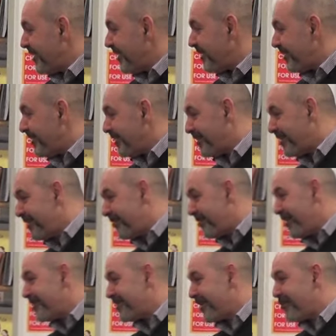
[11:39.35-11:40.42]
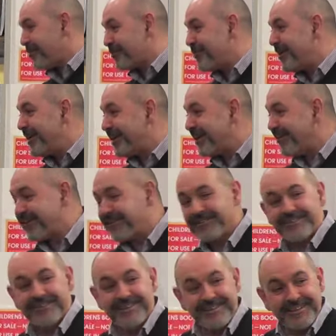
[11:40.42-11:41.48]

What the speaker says: and he finds out what's really going on?